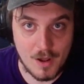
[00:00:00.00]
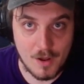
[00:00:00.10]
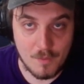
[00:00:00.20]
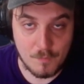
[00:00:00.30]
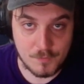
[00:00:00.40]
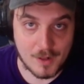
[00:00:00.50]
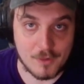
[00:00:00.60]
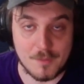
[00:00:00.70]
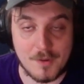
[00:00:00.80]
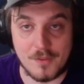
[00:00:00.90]
a
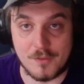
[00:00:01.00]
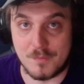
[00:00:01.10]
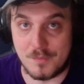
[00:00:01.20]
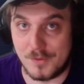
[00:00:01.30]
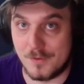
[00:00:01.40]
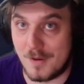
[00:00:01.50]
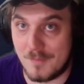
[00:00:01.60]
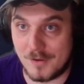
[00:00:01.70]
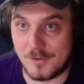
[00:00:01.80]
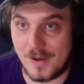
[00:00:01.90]
dollar a month is a boon to
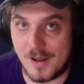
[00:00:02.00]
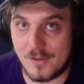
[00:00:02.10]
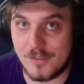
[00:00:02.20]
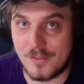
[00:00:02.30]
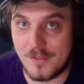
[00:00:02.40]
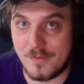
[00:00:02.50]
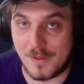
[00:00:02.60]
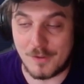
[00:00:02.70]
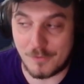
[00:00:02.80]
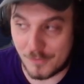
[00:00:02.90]
my mental health.
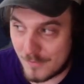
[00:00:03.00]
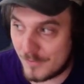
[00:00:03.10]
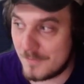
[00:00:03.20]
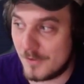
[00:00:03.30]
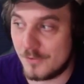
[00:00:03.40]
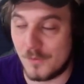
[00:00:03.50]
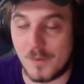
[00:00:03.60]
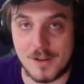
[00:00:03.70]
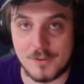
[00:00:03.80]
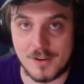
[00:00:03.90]
Thank you so very much
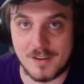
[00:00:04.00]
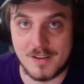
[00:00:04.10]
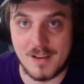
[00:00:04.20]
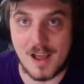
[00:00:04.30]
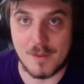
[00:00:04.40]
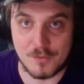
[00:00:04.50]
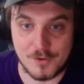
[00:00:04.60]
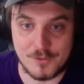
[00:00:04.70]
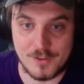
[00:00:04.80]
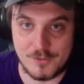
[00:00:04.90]
for watching. I
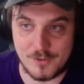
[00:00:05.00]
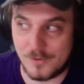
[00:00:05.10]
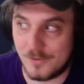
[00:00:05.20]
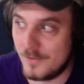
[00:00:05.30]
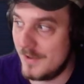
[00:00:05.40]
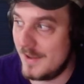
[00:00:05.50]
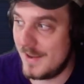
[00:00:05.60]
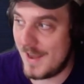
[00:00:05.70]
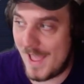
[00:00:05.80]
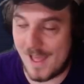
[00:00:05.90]
appreciate you,
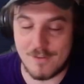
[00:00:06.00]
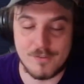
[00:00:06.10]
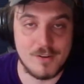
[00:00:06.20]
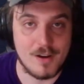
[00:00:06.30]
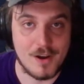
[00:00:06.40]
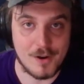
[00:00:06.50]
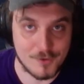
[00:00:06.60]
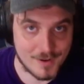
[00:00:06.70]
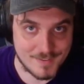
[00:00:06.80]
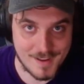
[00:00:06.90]
and have
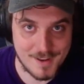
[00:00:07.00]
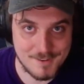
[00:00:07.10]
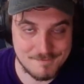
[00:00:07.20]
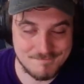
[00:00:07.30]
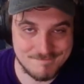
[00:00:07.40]
a great day.